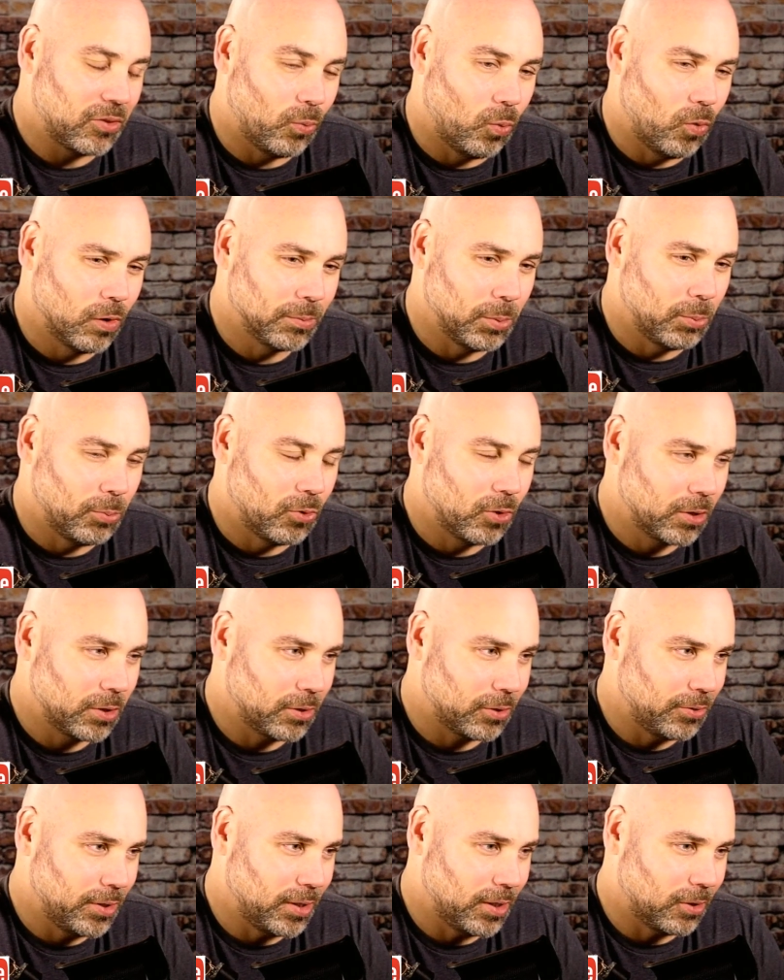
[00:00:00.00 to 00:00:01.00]
War Memorial
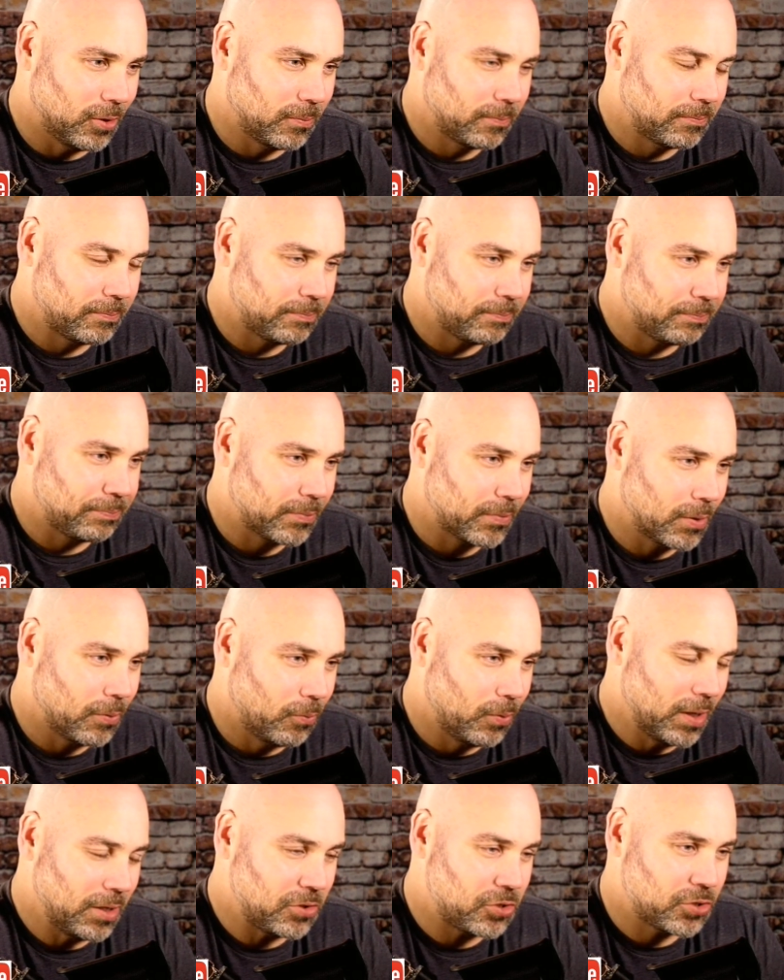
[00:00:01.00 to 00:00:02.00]
deal,
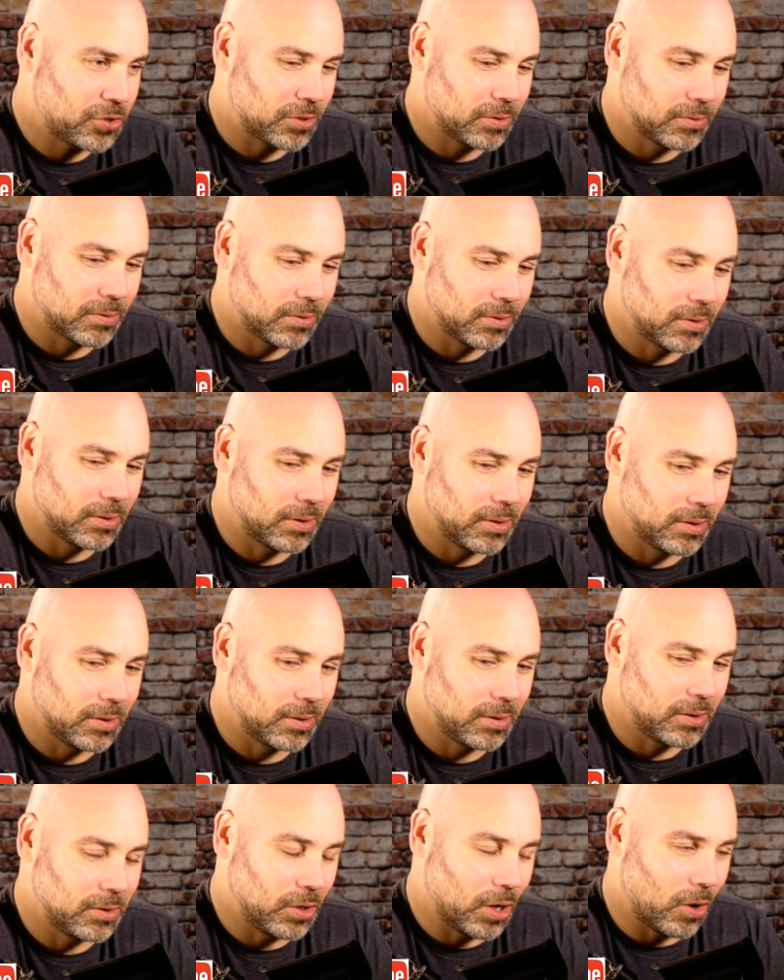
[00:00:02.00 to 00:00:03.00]
which,
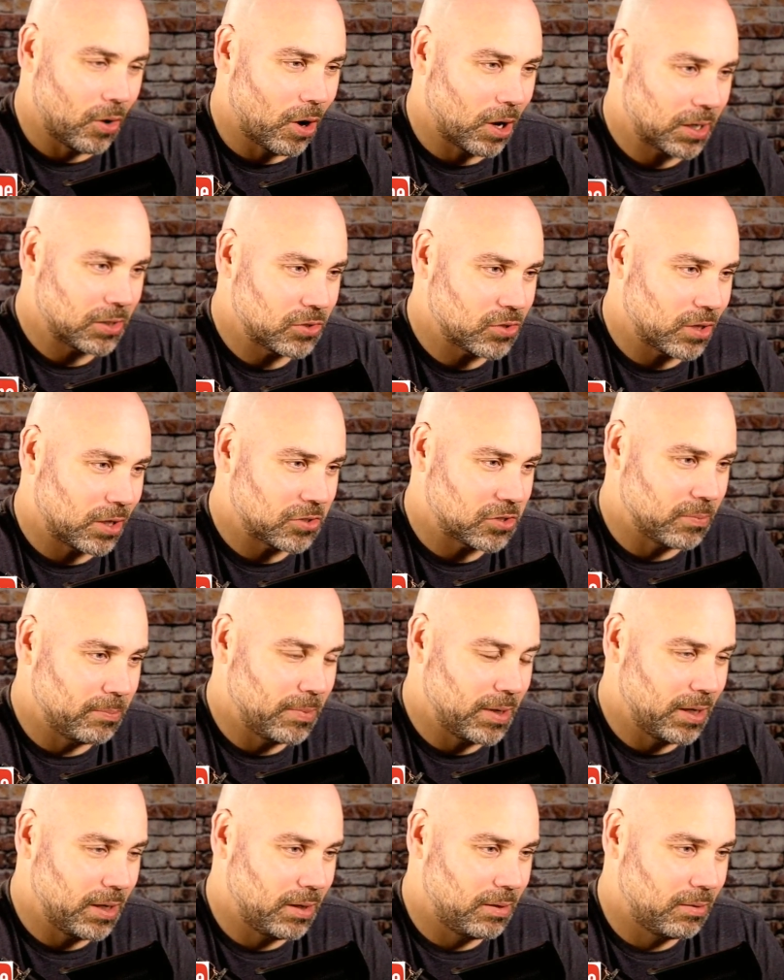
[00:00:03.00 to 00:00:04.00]
you know, Arkansas
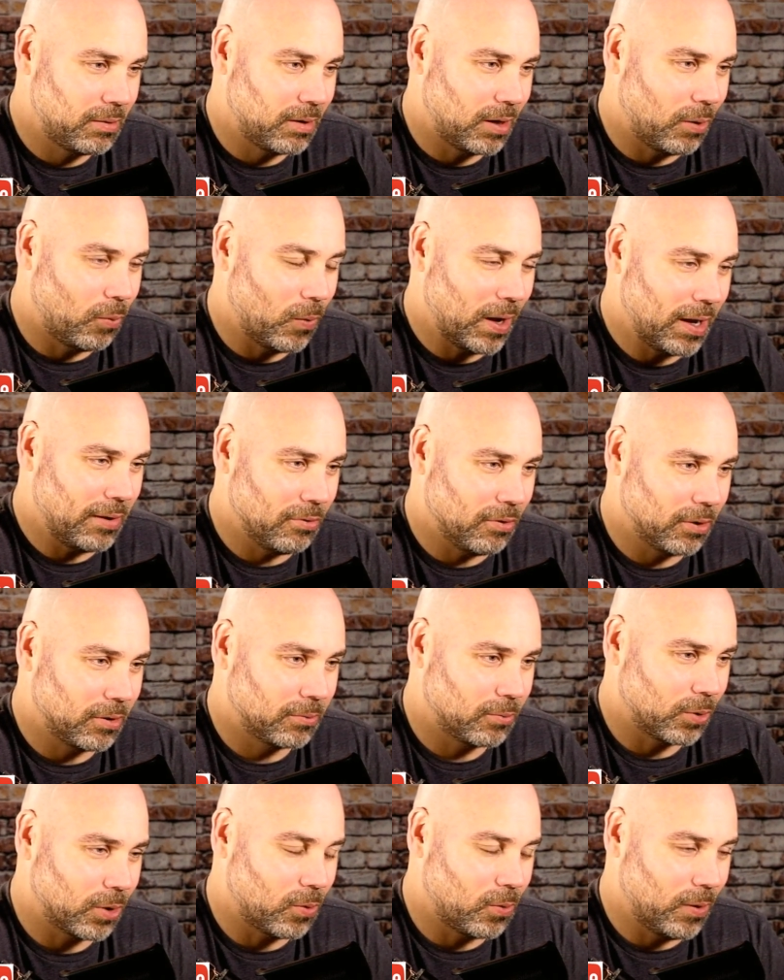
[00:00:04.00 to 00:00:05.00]
submitted a waiver
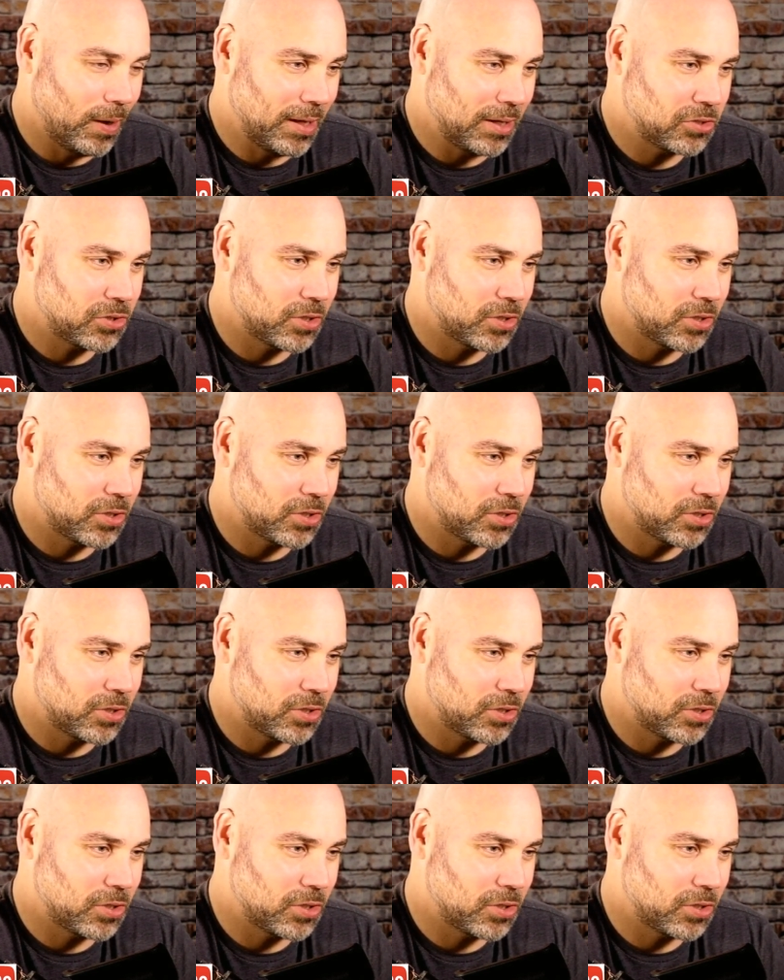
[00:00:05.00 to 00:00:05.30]
request